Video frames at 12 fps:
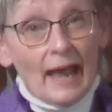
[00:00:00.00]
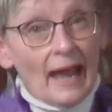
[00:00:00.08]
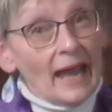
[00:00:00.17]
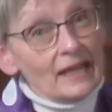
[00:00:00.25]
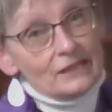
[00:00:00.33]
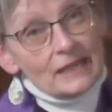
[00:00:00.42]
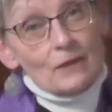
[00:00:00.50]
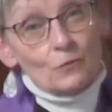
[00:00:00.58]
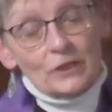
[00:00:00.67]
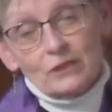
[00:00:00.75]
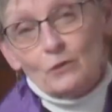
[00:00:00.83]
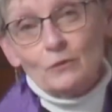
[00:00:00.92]
And yet
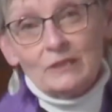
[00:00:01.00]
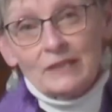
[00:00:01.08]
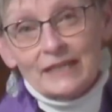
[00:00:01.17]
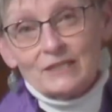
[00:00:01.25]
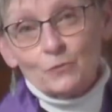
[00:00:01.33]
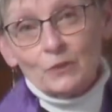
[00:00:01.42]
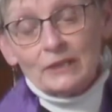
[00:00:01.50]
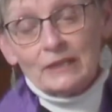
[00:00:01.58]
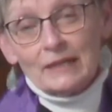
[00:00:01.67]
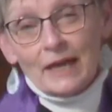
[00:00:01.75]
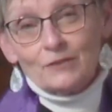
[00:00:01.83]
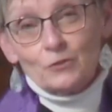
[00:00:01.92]
we know that that's really
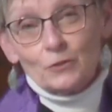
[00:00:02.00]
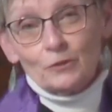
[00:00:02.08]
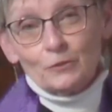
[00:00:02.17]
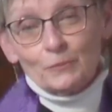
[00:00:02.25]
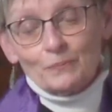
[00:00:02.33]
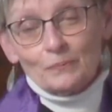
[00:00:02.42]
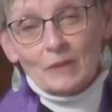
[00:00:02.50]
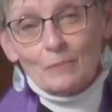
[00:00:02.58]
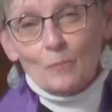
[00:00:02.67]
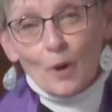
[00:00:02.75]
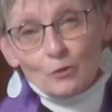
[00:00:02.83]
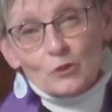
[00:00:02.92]
not true.
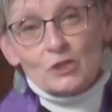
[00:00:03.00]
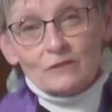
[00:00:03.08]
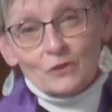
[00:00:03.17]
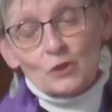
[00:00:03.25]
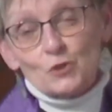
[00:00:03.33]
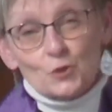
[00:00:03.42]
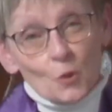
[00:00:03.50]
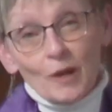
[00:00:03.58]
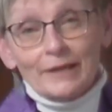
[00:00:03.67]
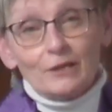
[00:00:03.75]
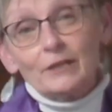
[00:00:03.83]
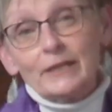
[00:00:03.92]
Most of the
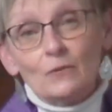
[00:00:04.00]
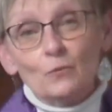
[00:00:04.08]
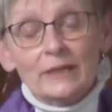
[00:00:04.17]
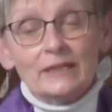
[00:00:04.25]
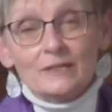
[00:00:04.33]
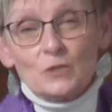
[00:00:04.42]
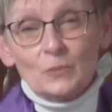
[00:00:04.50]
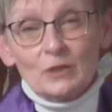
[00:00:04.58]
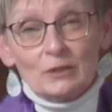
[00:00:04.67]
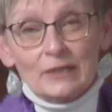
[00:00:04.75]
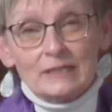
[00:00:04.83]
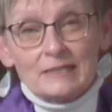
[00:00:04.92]
soil that we
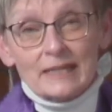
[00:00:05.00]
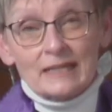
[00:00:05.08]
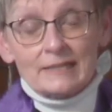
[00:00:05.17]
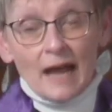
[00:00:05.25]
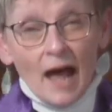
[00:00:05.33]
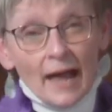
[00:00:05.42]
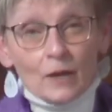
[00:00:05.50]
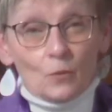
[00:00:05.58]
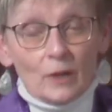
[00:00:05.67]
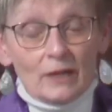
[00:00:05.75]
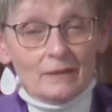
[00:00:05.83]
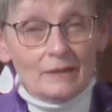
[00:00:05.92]
experience as
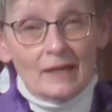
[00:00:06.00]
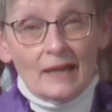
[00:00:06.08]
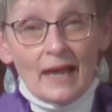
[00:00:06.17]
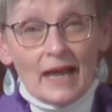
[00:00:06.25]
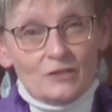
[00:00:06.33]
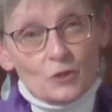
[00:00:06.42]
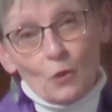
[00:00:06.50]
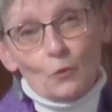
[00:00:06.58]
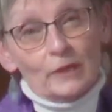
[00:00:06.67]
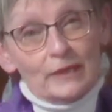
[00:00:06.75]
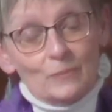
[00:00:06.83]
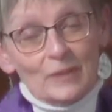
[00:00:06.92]
Iowa has
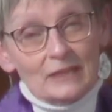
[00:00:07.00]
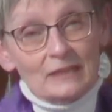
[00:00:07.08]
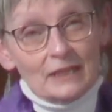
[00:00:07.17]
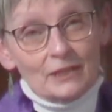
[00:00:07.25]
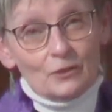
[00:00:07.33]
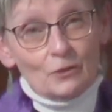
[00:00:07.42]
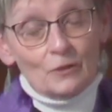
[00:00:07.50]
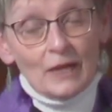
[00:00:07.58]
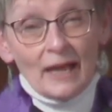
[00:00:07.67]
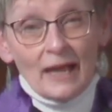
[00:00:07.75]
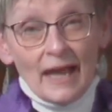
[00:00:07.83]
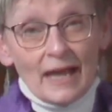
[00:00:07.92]
only been here
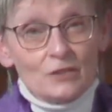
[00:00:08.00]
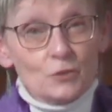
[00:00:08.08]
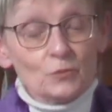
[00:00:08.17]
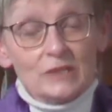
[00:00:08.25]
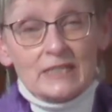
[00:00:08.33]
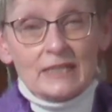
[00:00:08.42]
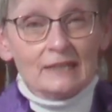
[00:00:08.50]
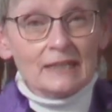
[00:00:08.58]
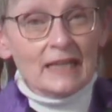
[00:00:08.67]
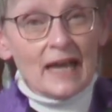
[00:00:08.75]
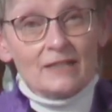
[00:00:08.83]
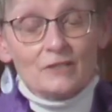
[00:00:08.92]
as
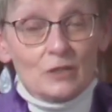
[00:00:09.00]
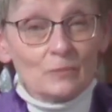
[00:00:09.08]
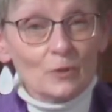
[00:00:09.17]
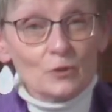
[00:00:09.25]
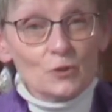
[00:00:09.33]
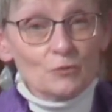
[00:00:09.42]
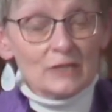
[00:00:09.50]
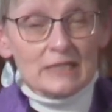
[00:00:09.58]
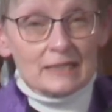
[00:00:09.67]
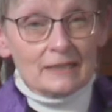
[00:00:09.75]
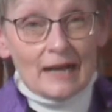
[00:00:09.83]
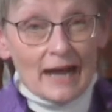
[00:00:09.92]
recently as the most
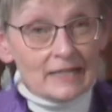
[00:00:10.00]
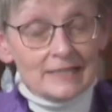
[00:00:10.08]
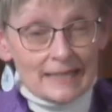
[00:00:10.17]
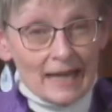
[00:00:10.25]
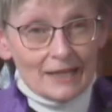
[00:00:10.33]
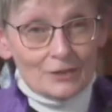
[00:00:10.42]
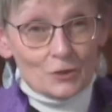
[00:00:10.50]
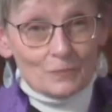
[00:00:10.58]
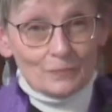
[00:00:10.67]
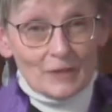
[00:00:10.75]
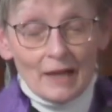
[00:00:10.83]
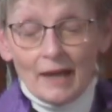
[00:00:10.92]
recent ice age.
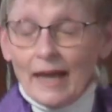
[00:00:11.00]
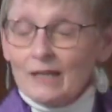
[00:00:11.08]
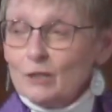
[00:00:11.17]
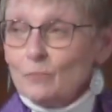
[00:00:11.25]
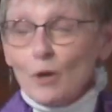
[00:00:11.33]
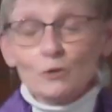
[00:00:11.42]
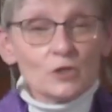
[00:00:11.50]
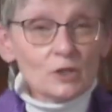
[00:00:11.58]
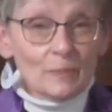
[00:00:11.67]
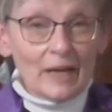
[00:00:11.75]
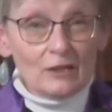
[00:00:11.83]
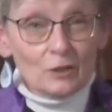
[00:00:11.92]
And the most
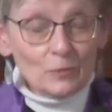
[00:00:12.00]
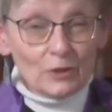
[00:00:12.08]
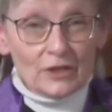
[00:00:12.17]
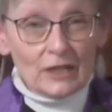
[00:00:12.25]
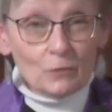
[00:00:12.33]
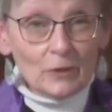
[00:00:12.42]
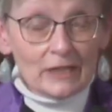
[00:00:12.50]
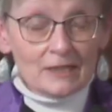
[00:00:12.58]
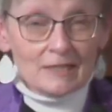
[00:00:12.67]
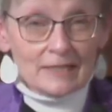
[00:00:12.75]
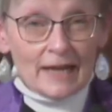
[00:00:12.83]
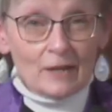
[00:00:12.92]
dependable thing we
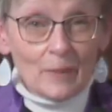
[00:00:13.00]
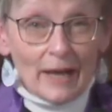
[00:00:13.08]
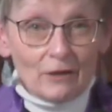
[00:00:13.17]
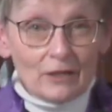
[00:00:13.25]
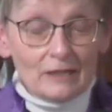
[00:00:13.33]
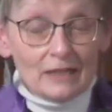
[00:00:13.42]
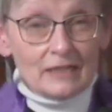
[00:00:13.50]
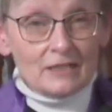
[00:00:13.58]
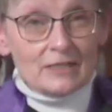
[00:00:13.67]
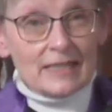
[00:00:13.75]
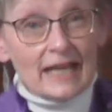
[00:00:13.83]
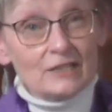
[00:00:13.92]
can say about it
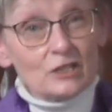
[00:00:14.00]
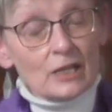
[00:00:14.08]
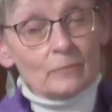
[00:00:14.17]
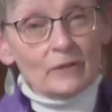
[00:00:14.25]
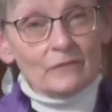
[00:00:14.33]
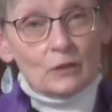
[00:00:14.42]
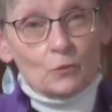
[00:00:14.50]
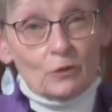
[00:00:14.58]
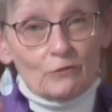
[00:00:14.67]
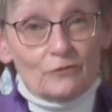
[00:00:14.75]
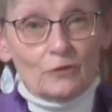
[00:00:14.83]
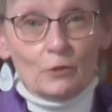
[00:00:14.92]
is that some of it
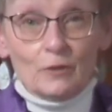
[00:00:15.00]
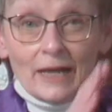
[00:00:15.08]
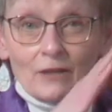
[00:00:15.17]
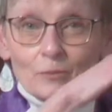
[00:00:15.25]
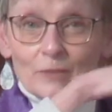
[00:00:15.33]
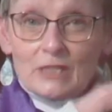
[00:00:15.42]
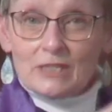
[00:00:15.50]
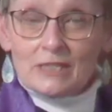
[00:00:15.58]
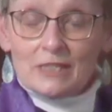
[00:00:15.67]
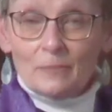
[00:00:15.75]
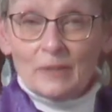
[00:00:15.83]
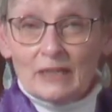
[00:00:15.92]
will flow down the
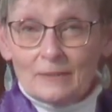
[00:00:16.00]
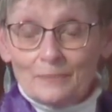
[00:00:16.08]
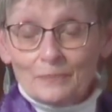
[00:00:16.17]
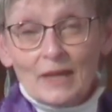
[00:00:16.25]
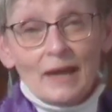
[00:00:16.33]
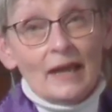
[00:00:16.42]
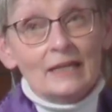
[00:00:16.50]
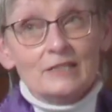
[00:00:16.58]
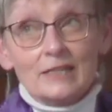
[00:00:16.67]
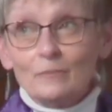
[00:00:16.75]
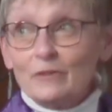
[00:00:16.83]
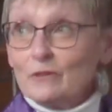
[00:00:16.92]
Mississippi, and
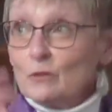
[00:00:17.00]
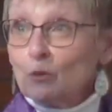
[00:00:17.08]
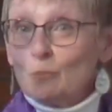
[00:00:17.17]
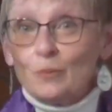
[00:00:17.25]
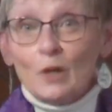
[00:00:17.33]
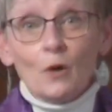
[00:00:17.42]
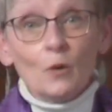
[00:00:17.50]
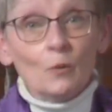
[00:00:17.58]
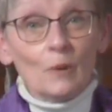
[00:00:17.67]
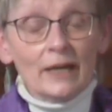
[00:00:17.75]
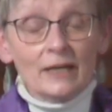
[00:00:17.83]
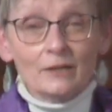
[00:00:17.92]
some of it will blow
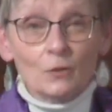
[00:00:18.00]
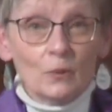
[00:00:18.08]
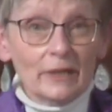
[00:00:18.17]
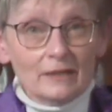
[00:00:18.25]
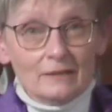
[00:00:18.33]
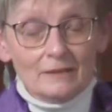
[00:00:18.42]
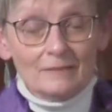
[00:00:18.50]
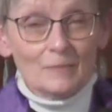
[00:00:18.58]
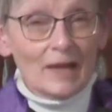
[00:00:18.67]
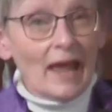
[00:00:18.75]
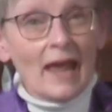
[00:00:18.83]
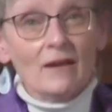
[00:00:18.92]
away in the wind
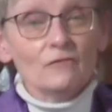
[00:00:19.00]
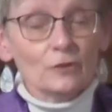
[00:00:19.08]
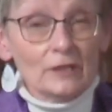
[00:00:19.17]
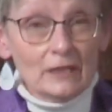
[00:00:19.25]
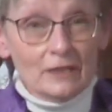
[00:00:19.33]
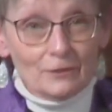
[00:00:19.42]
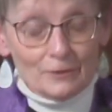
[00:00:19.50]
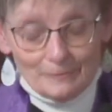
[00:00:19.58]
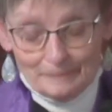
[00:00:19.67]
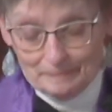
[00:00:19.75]
every year.